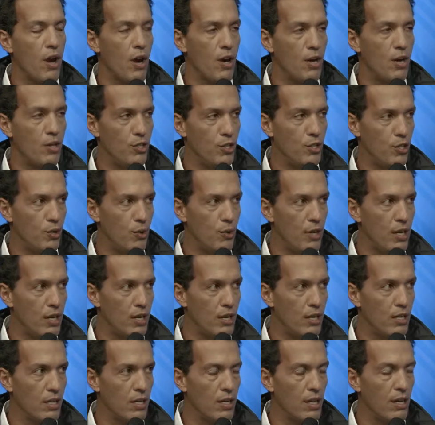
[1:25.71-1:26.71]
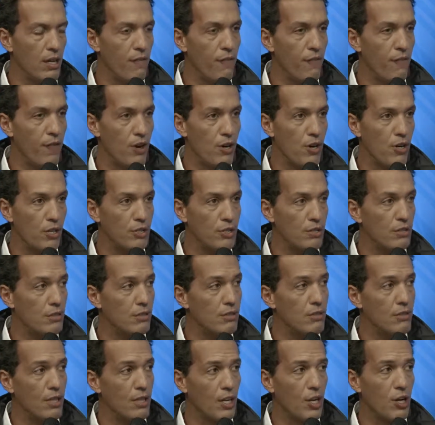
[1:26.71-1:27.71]
are doing the first
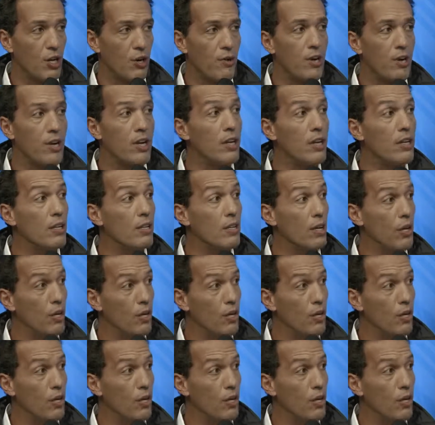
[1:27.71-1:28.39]
security